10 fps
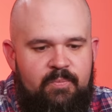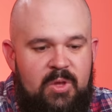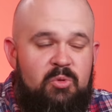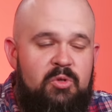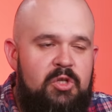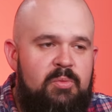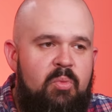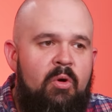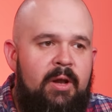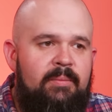This was
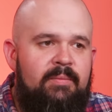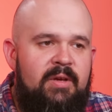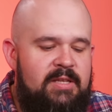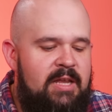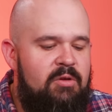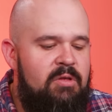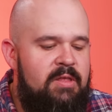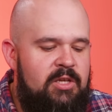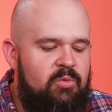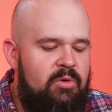disappointing, because I knew that
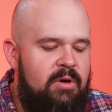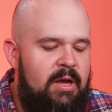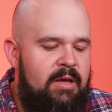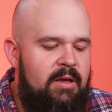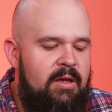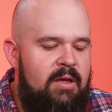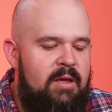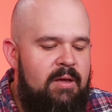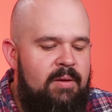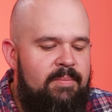these were
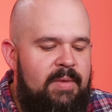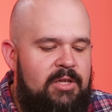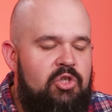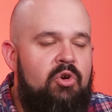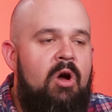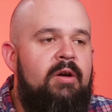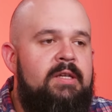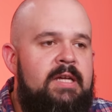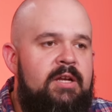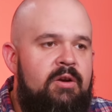a strong
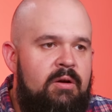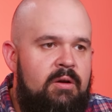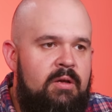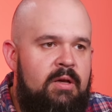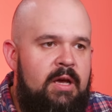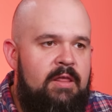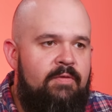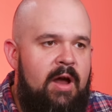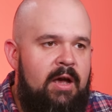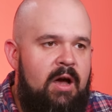contender in the
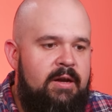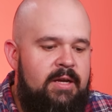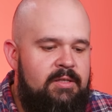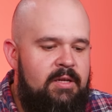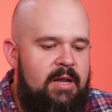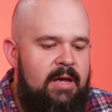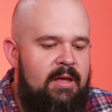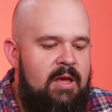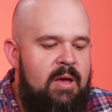fry contest today.